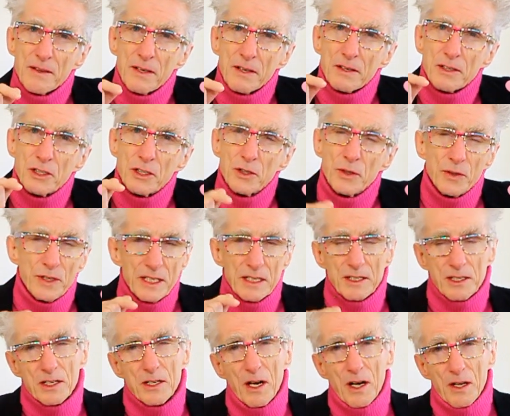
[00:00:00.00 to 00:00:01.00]
the
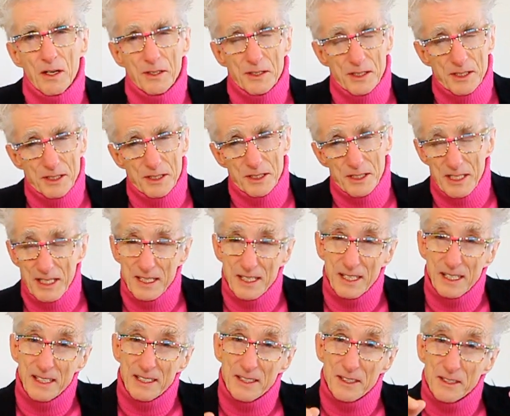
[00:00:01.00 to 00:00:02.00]
two-year colleges. I
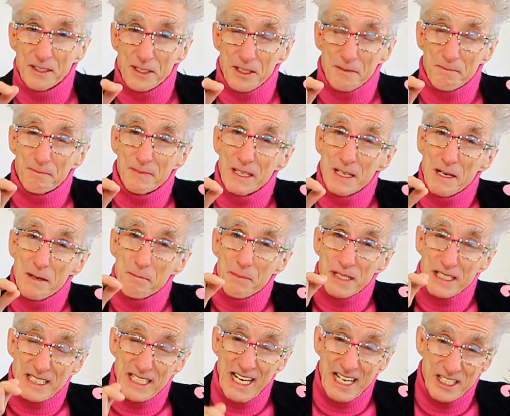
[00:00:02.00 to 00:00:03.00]
think there's a
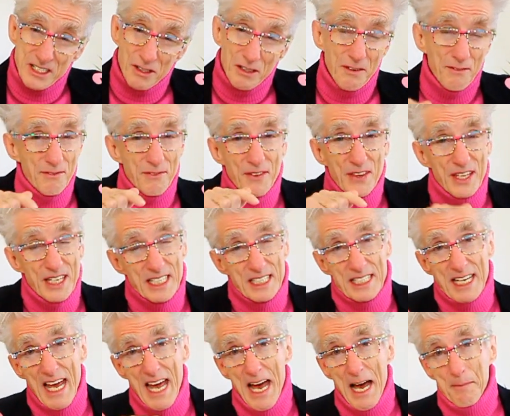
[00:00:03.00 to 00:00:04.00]
potential of
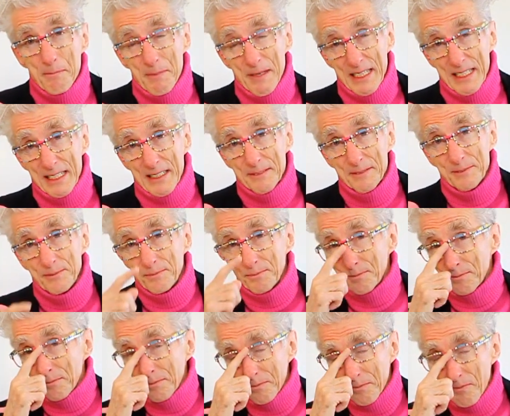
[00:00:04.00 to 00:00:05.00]
this happening.
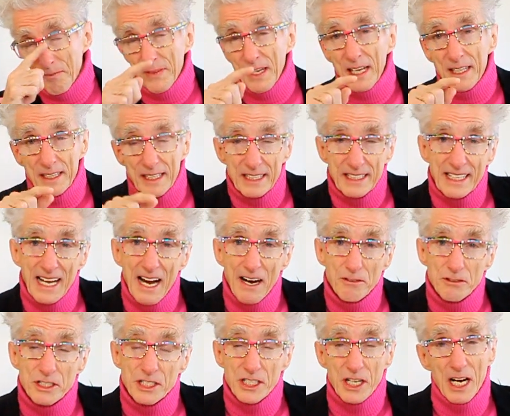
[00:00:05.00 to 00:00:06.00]
The
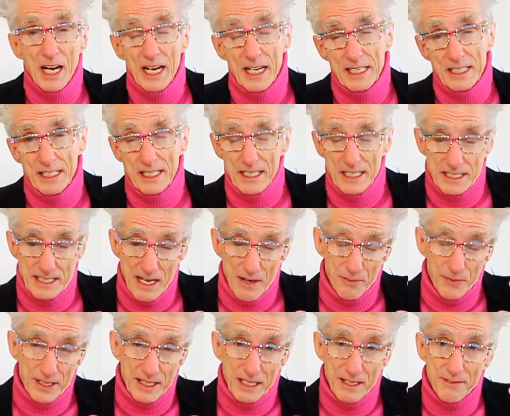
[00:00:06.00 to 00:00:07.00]
downside is
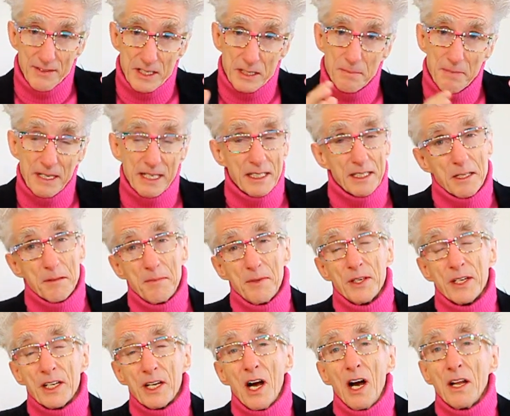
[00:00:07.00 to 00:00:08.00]
that we give this money to
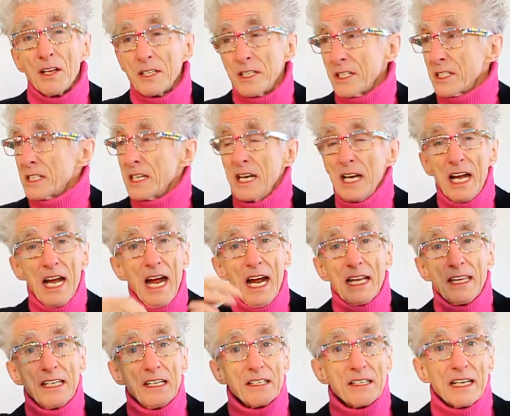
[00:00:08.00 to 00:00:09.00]
community colleges,
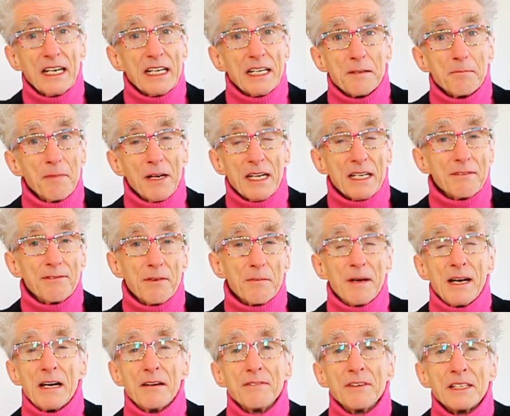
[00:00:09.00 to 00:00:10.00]
and they're getting money
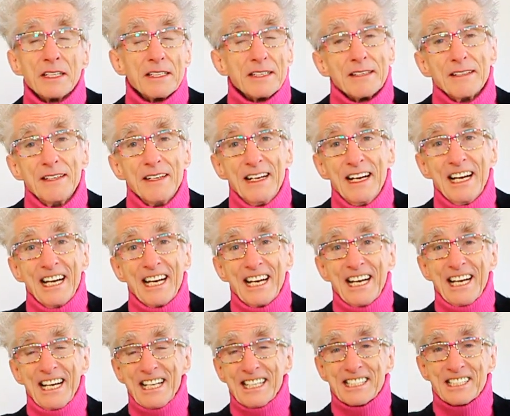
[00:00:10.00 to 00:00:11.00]
from heaven,
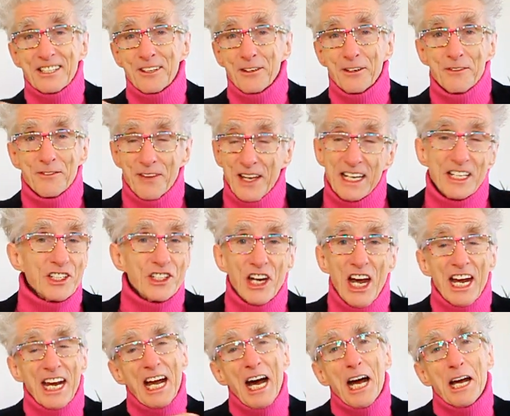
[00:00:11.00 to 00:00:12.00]
and so if they
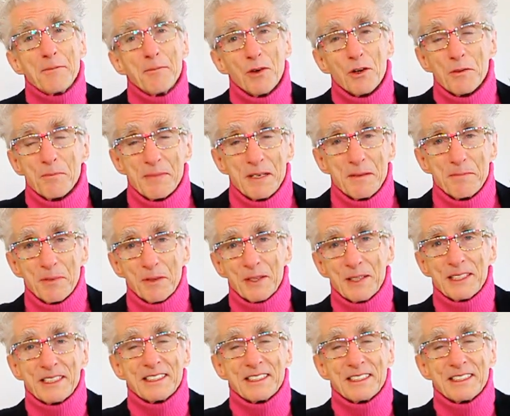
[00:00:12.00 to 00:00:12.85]
Shanghai more people